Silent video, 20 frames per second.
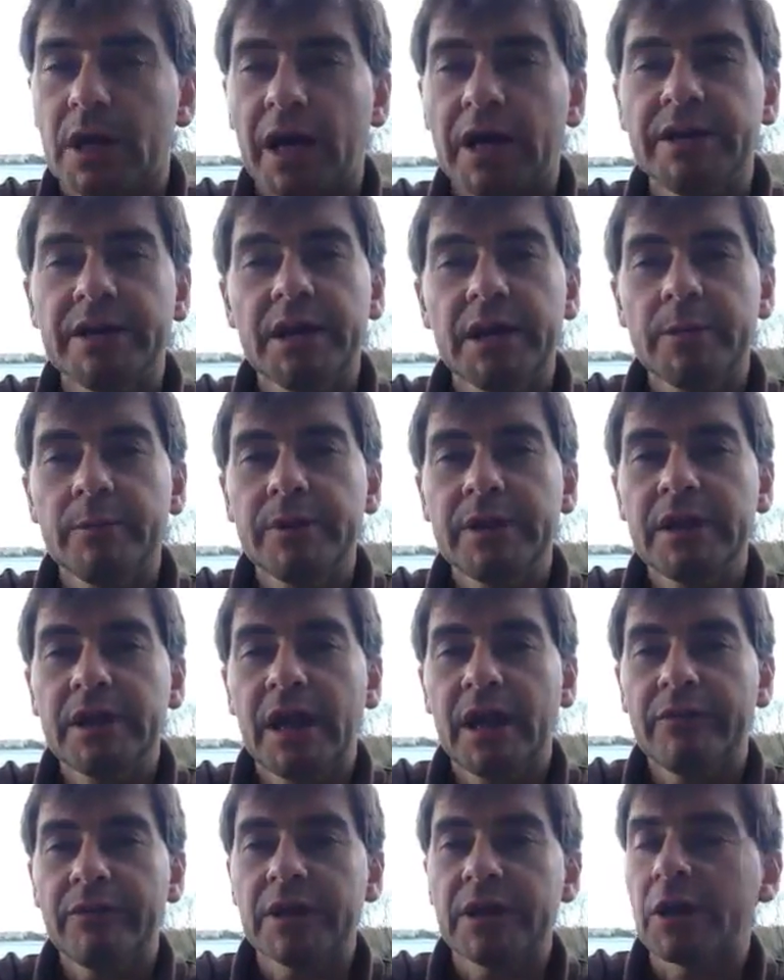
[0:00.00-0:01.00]
Are you going to be
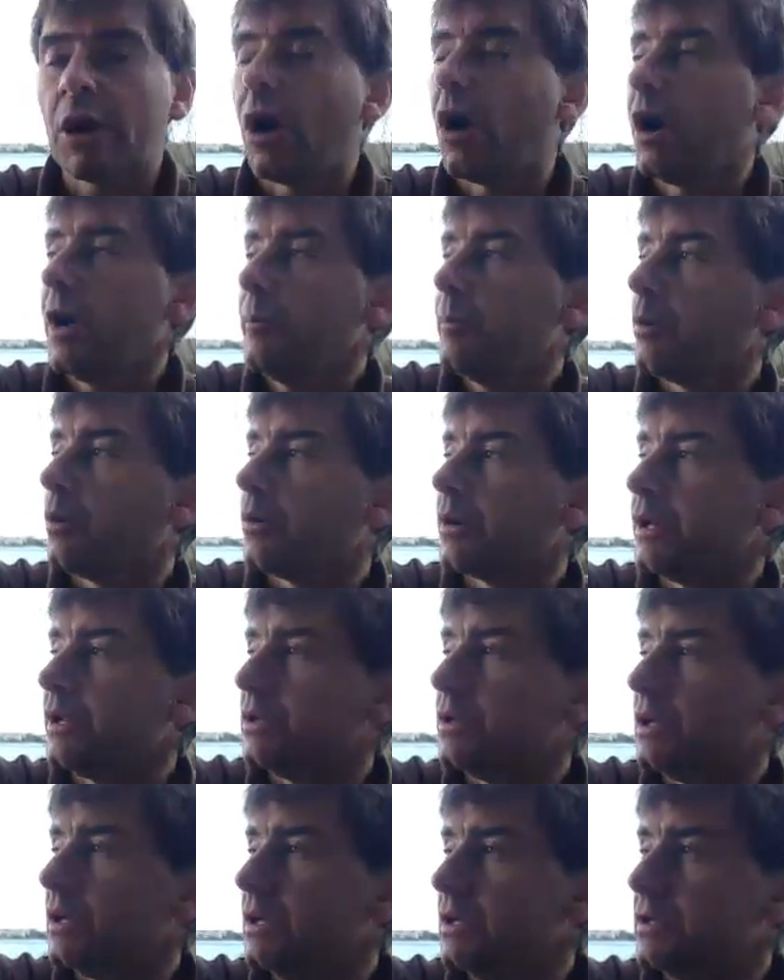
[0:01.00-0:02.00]
having an iPod
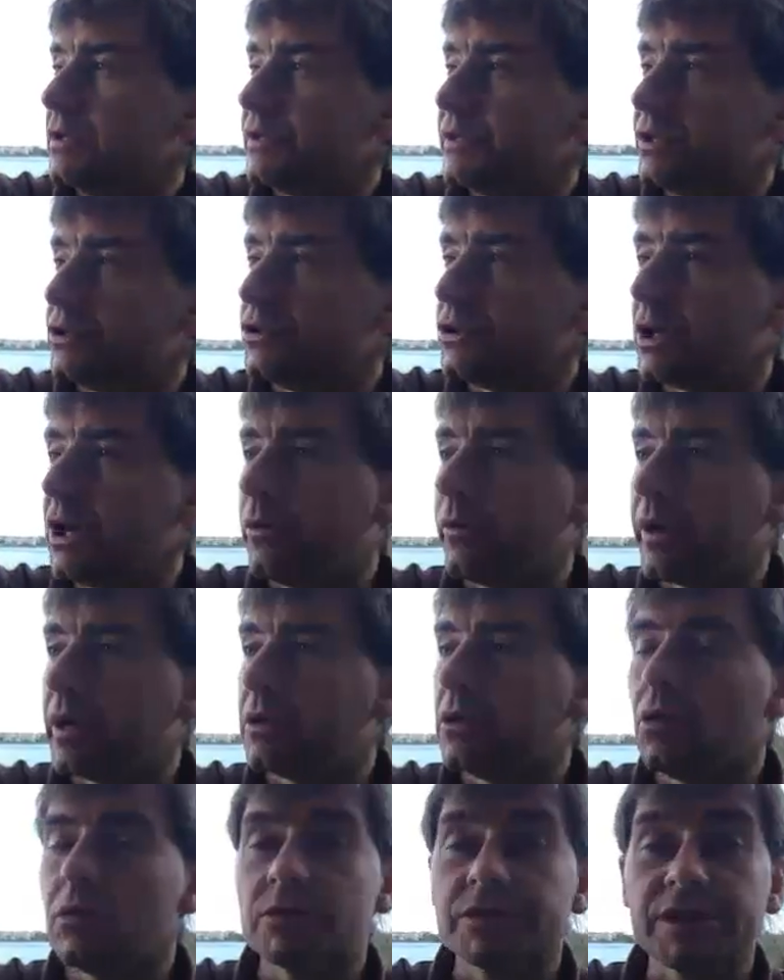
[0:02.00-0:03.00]
in your ears as you're going
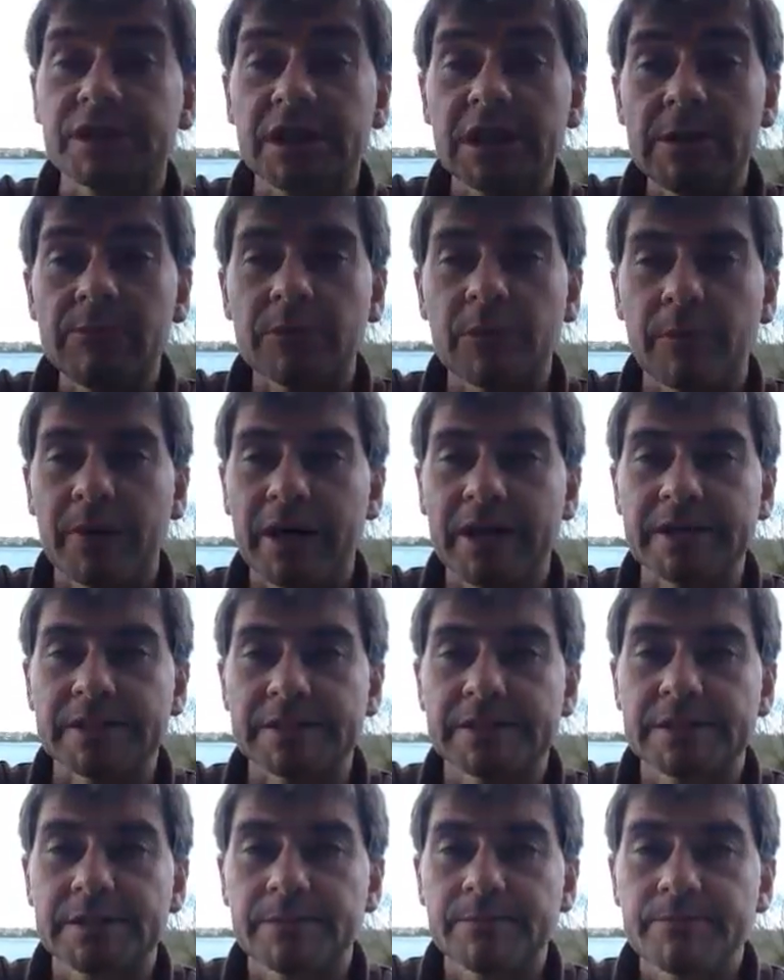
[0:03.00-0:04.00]
along to keep the
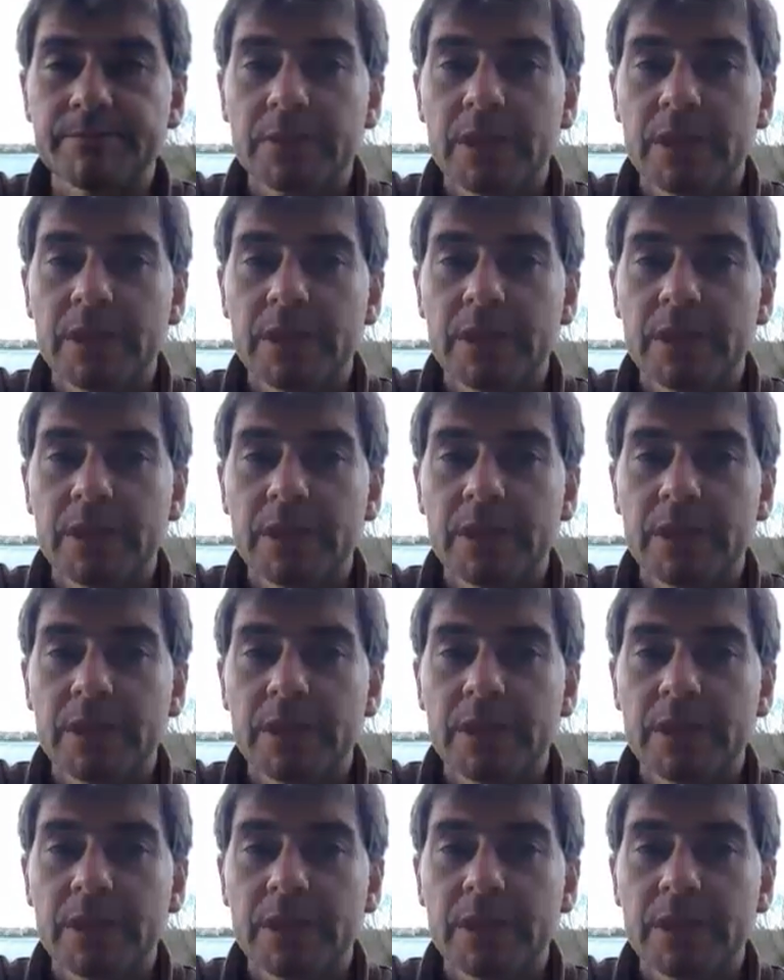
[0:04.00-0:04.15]
pace?